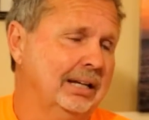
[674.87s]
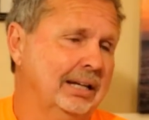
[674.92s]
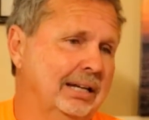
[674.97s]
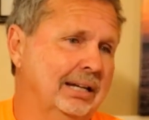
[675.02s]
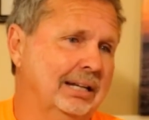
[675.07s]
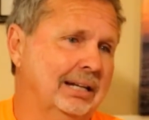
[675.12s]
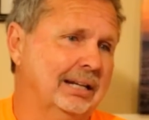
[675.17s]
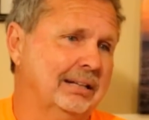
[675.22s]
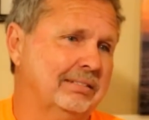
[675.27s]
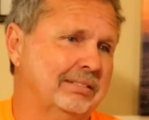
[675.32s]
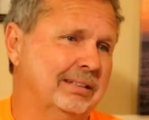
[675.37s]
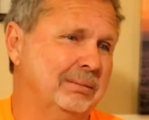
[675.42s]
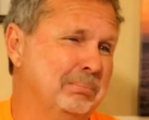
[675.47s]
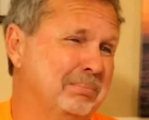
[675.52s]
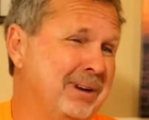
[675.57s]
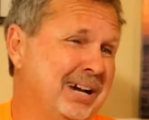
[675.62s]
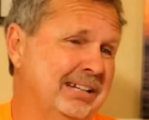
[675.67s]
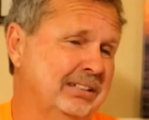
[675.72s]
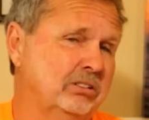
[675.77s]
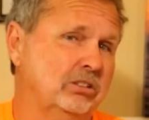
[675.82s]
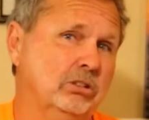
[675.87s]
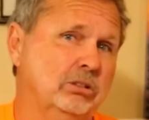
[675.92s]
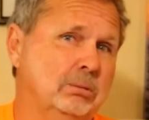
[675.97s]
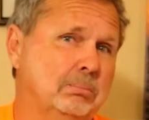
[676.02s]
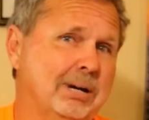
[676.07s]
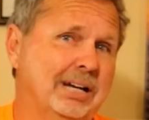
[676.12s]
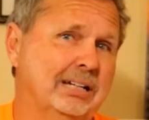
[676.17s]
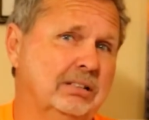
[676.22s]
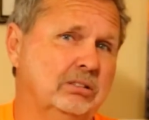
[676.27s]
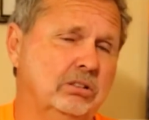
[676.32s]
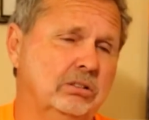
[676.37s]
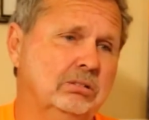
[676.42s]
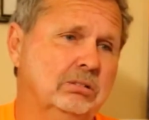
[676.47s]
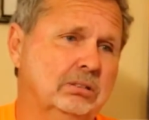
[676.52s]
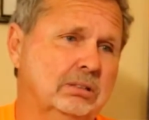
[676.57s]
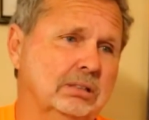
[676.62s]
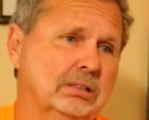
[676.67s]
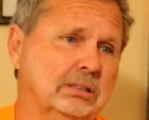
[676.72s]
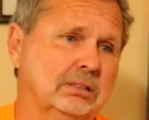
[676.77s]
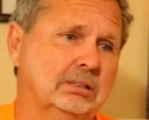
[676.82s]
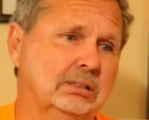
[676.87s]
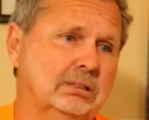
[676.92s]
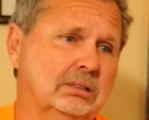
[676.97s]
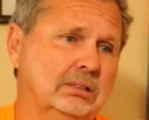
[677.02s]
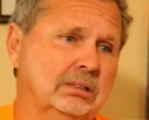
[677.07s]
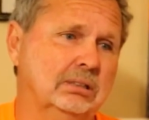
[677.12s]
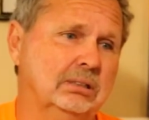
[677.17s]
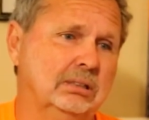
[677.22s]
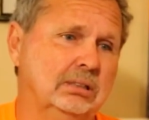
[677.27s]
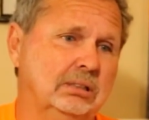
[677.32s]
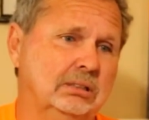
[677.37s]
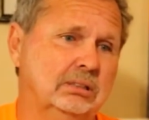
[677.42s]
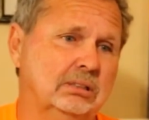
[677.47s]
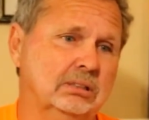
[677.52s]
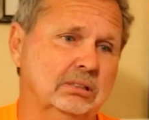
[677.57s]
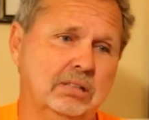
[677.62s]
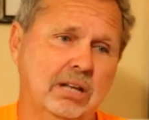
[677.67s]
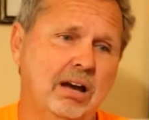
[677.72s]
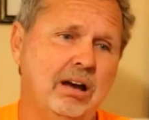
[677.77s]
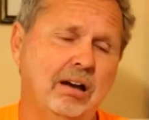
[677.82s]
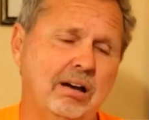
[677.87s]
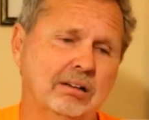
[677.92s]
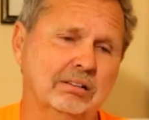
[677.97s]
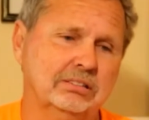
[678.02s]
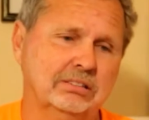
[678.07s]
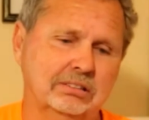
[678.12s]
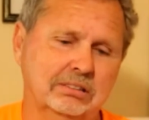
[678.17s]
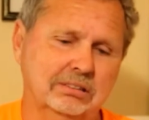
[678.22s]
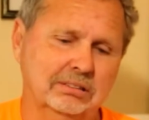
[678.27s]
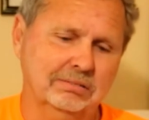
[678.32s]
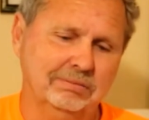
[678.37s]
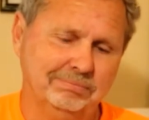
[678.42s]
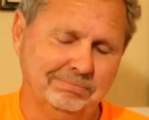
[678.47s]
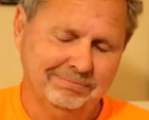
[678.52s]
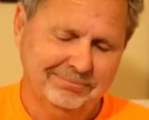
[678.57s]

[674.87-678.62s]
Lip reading: And I said, Mike, do you mind doing this? And he says, nah. So